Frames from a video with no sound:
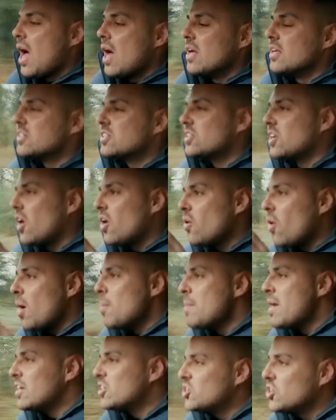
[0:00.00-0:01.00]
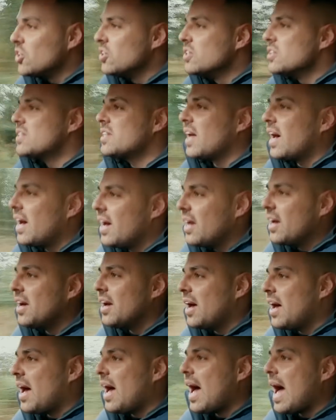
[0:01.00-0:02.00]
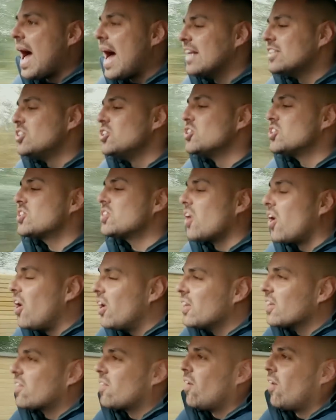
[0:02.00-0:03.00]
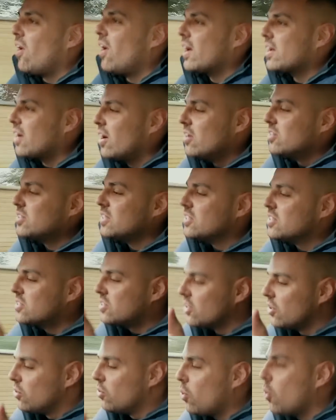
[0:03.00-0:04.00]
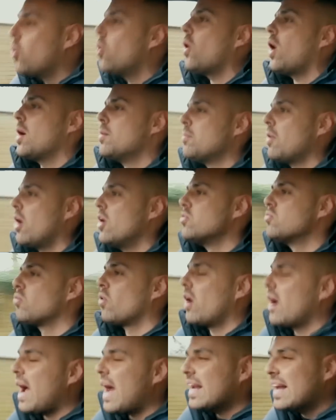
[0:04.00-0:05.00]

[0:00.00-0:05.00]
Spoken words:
So I mentioned that as you start the car, it goes into auto mode, right?